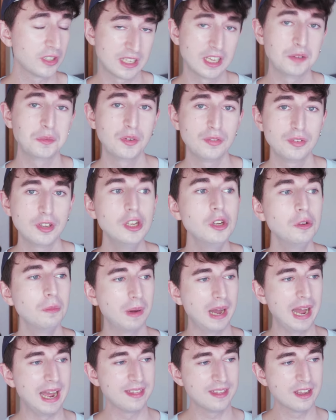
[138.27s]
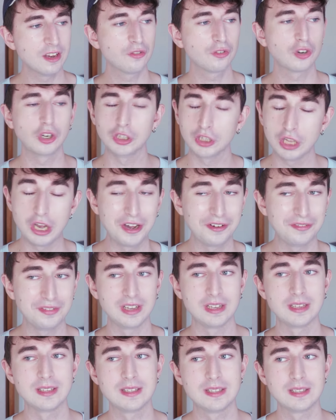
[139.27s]
some of you, but I think for a lot of
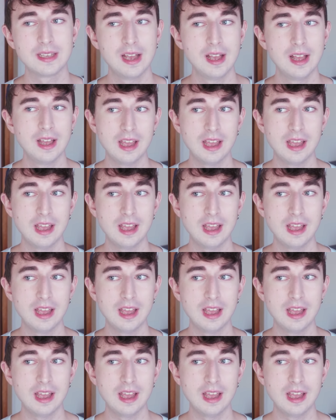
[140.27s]
us,